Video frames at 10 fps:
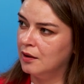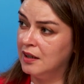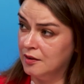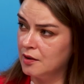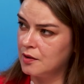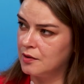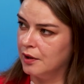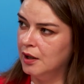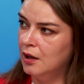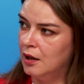
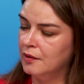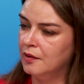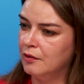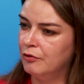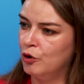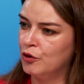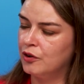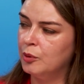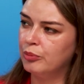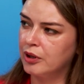industry, and the
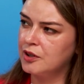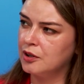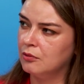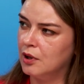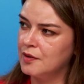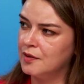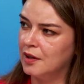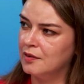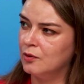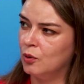first impression was
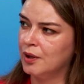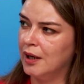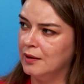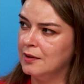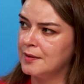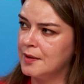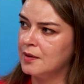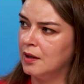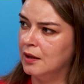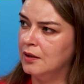that okay, this
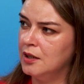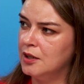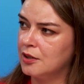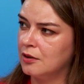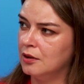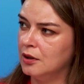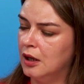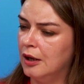is an additional